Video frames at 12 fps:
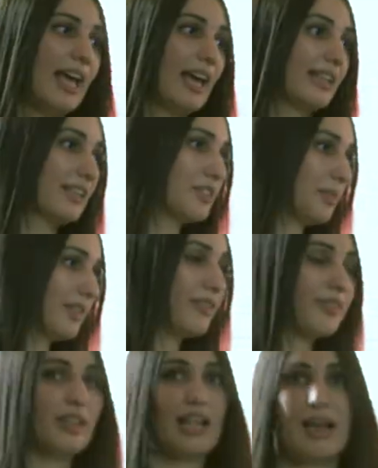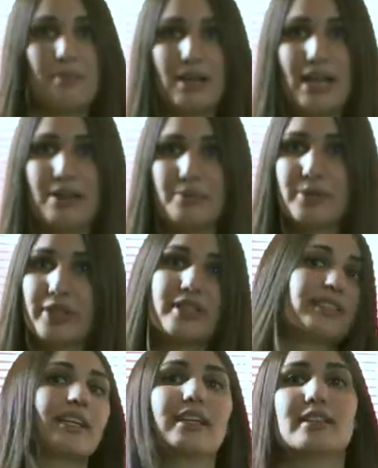and it's one of the lab I
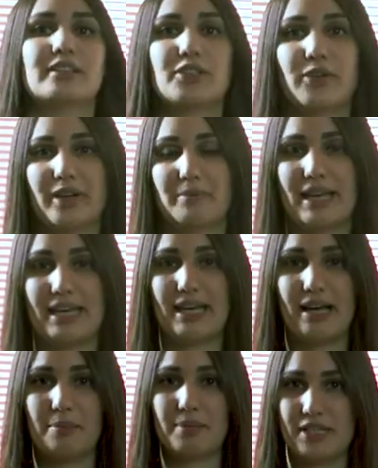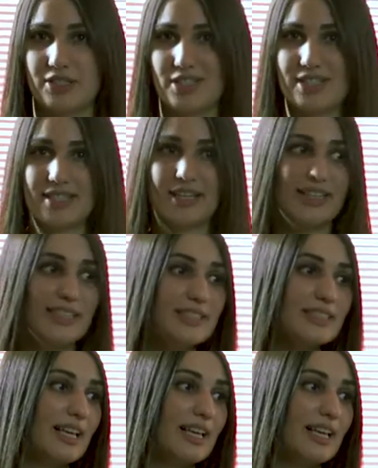worked in during my uh, PhD studies.